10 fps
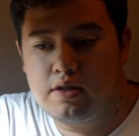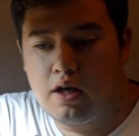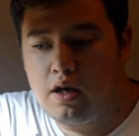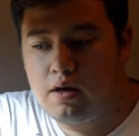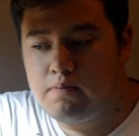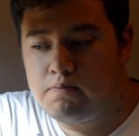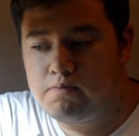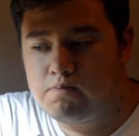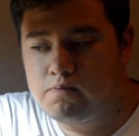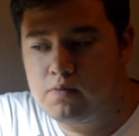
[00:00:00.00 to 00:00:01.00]

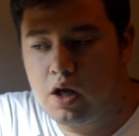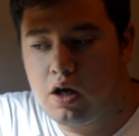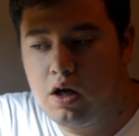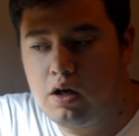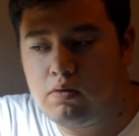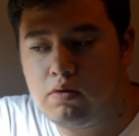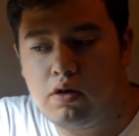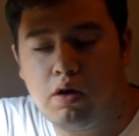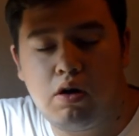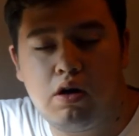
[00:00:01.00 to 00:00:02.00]
I will
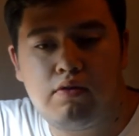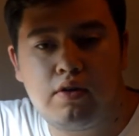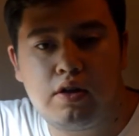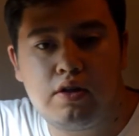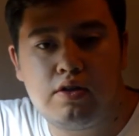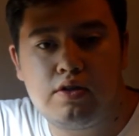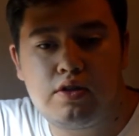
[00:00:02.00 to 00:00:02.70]
go off and